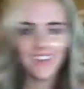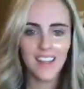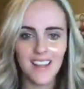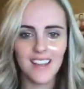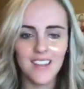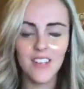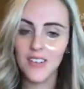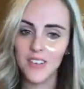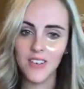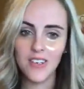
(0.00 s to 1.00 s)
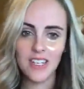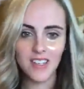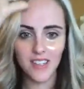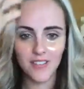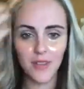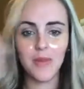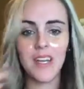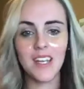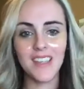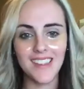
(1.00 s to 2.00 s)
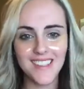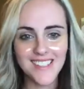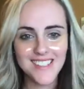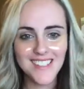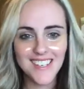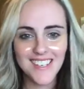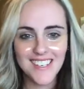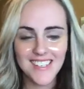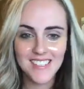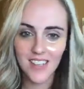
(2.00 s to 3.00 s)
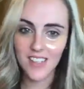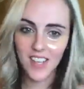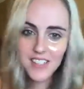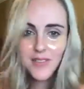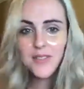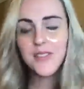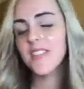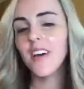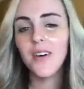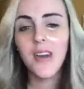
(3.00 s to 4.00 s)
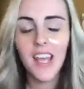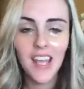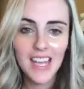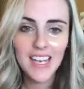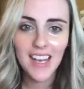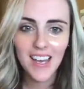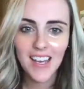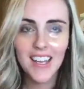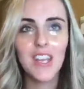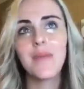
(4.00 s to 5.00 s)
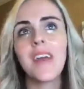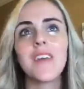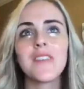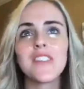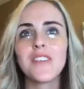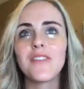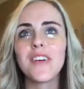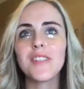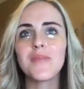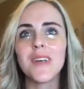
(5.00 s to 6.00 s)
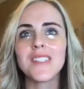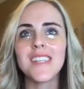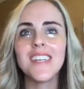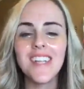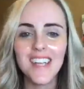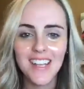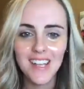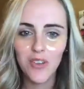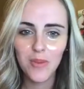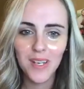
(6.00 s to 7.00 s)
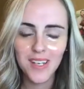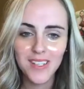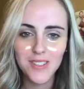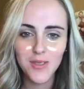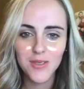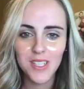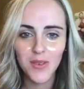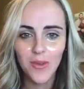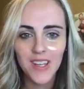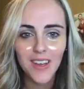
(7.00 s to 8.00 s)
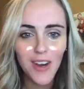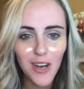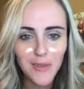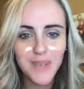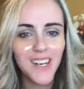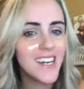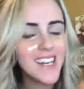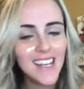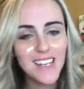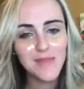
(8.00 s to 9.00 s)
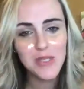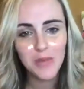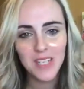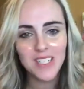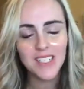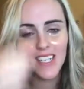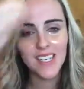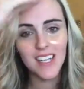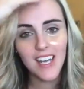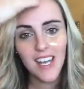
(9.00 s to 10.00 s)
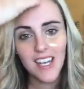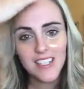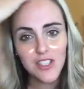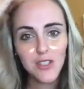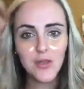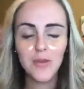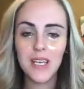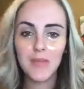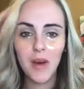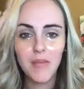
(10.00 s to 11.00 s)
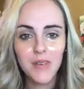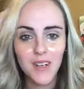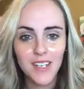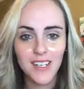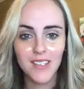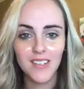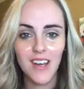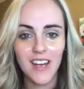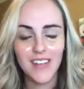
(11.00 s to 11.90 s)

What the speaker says: Hello everybody. This is Alexa Russo and I am a Regional Vice President and Independent Consultant with Arbonne, and I'm super excited to be popping on here live.